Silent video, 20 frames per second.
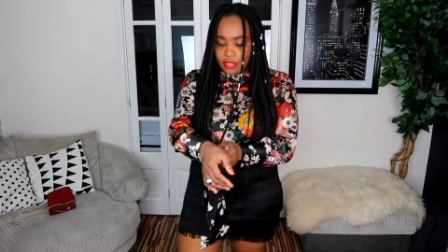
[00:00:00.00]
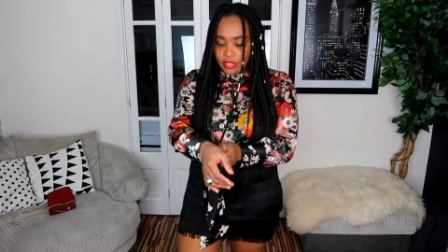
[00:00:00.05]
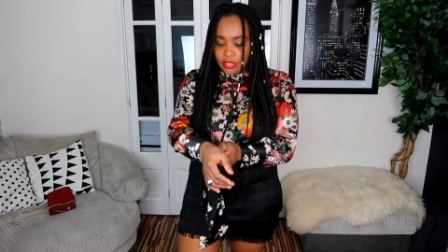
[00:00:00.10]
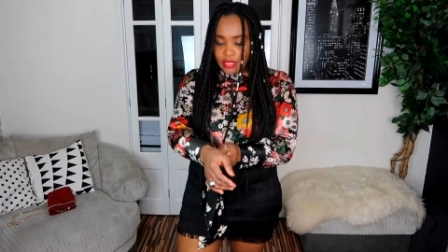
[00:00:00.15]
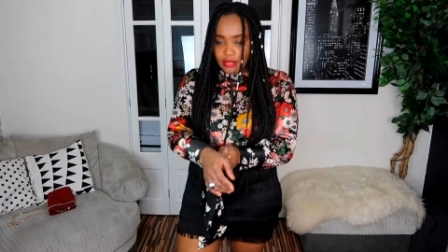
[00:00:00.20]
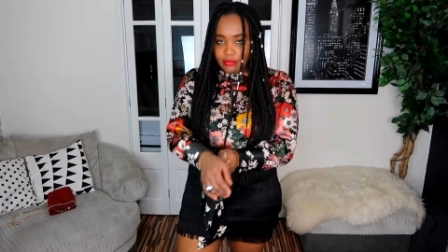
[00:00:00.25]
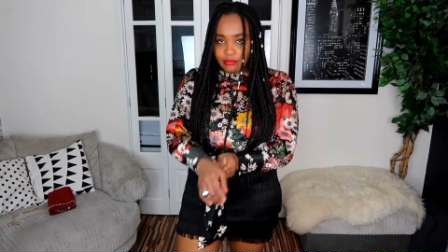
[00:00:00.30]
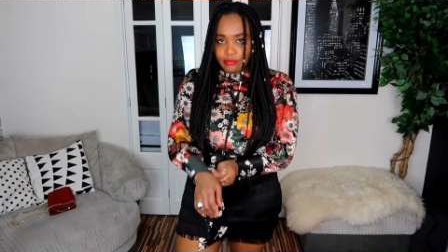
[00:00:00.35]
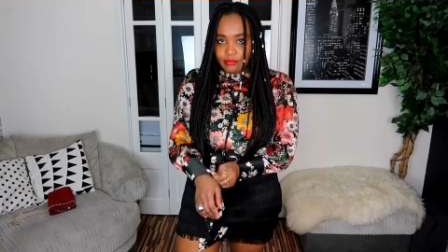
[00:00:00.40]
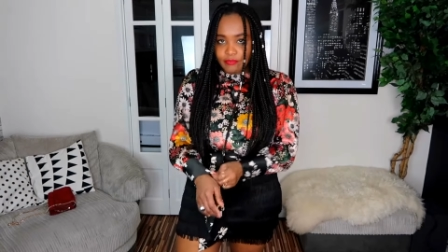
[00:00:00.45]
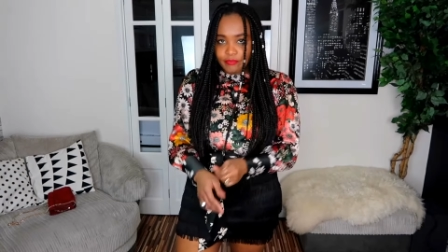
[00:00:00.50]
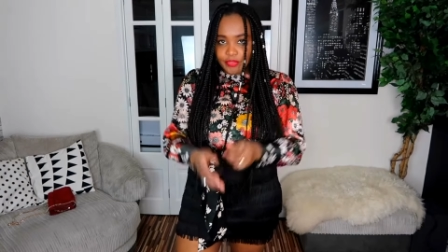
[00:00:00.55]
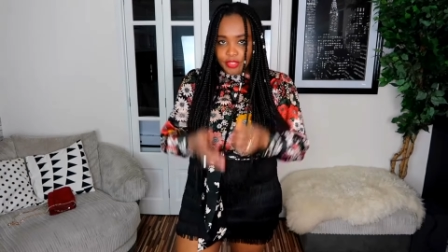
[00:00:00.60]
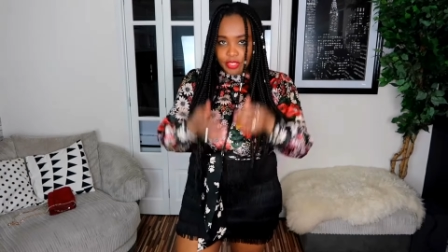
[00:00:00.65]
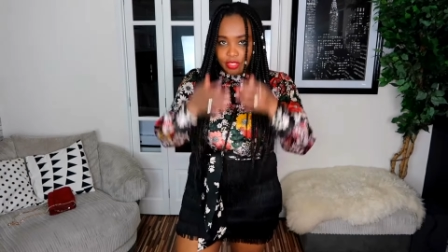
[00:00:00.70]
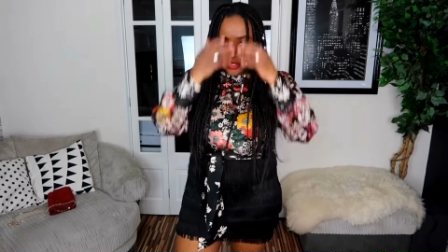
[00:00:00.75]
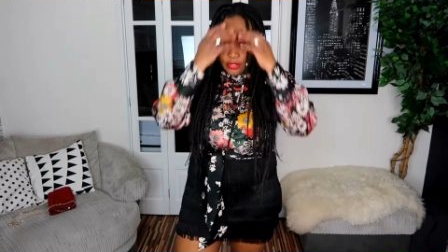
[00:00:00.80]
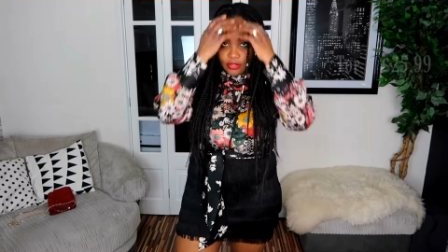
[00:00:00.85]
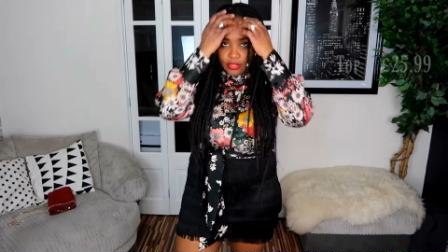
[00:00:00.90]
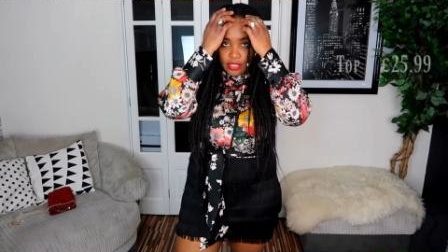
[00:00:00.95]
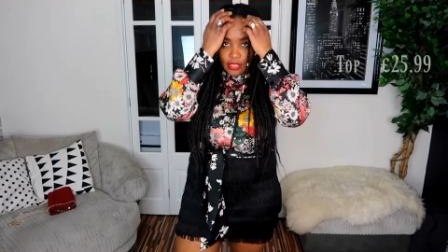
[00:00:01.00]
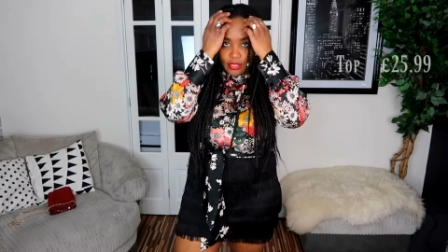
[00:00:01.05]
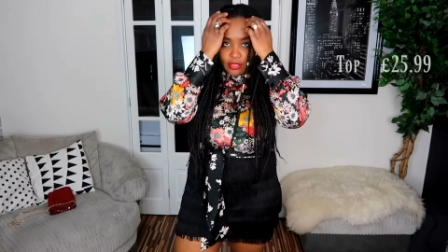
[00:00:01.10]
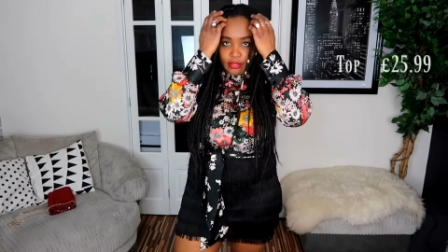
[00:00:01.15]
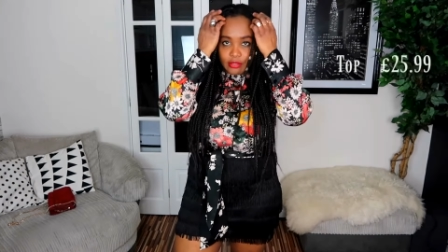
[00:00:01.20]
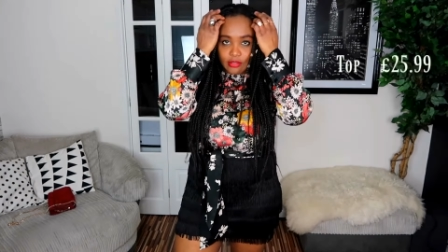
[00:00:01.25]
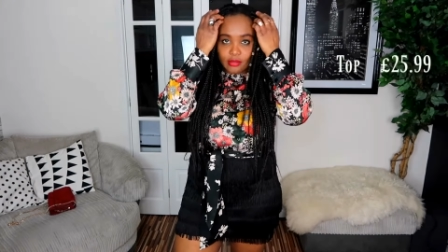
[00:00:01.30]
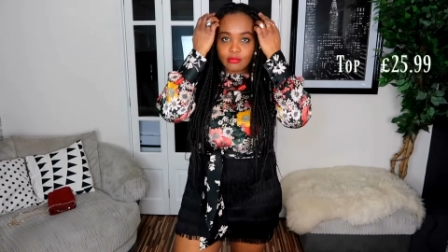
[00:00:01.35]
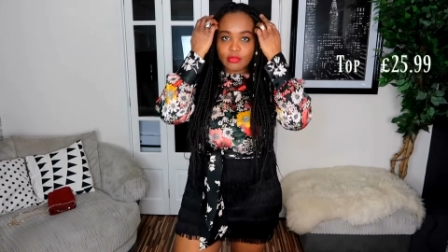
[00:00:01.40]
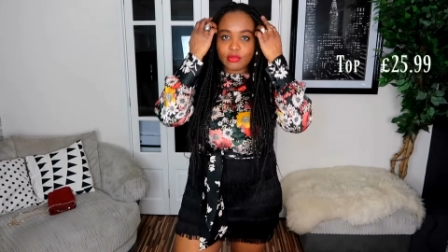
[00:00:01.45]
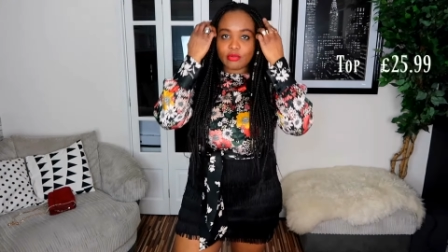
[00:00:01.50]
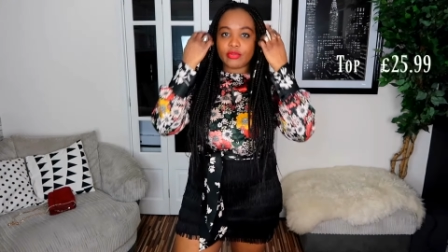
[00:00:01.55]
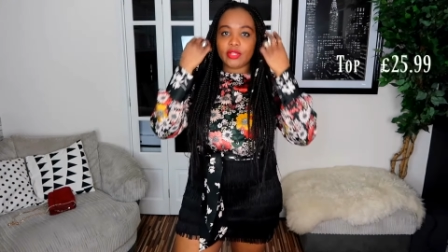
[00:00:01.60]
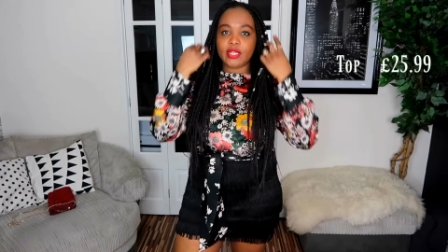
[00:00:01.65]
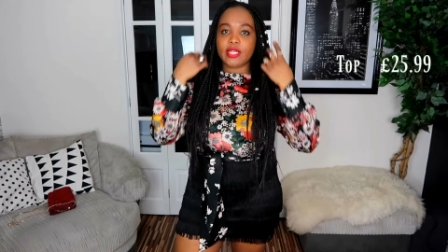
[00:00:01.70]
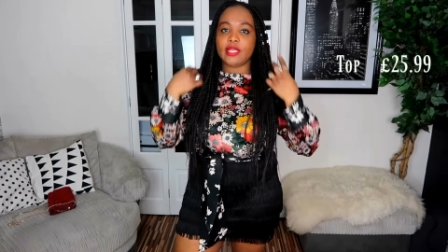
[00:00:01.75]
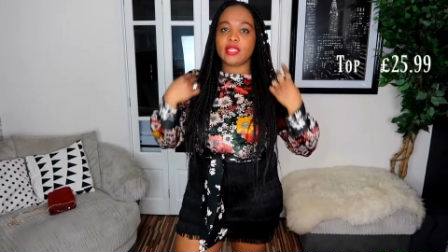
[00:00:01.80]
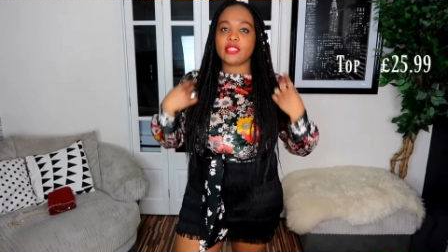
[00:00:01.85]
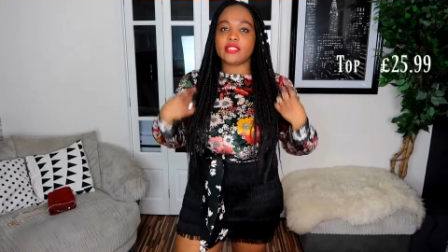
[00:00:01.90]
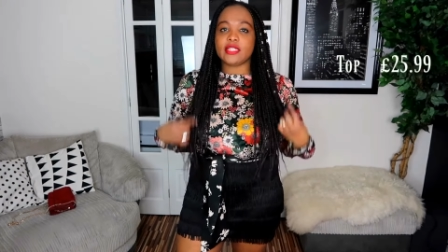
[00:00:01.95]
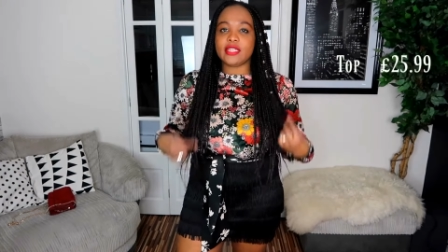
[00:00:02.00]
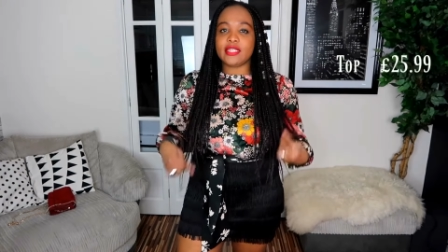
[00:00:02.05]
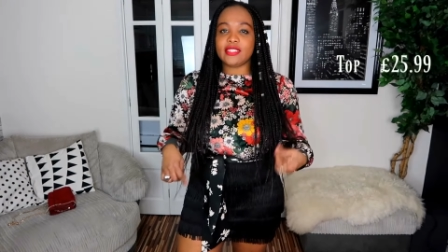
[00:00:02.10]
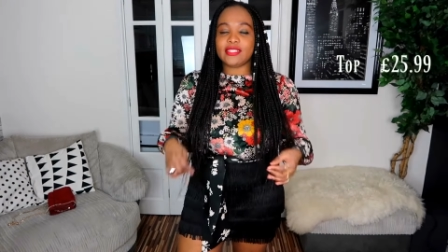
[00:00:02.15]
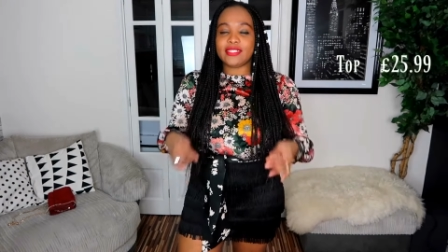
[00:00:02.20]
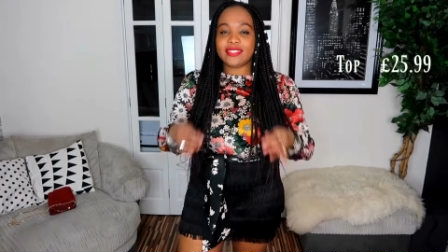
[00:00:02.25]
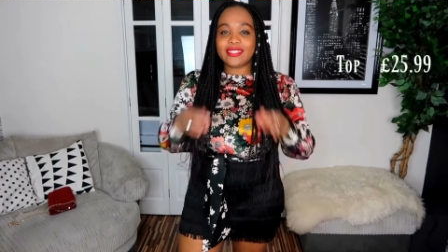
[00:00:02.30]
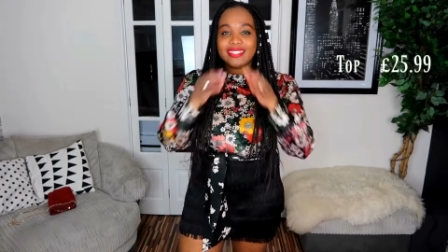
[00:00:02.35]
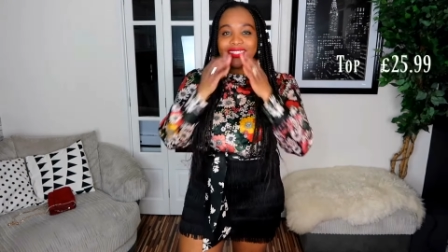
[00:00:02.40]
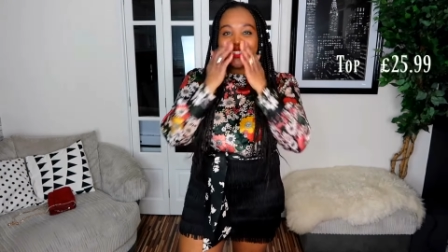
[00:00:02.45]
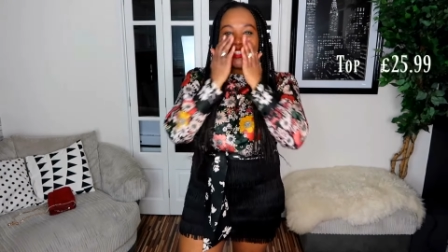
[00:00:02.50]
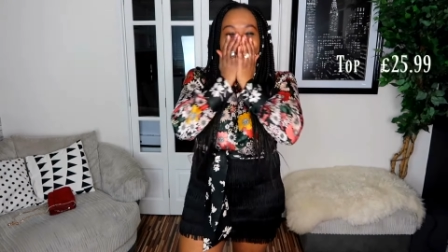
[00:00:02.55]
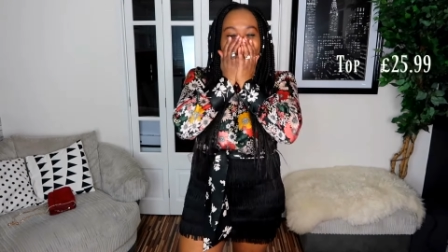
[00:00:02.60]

Um, can you tell I'm not really excited?